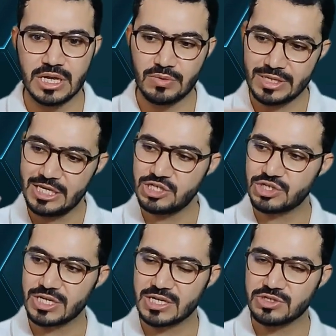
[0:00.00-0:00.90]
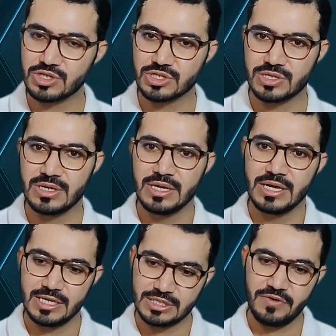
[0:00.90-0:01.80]
How each data structure
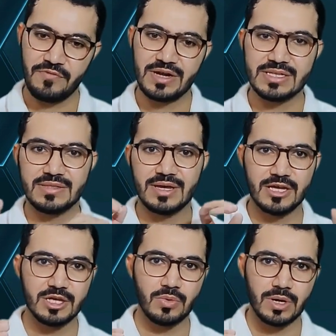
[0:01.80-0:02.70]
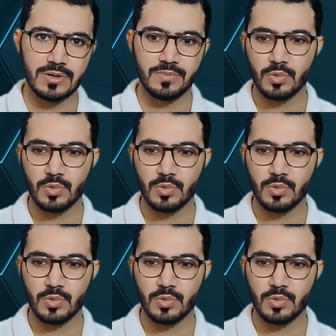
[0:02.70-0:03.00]
is different than the other one?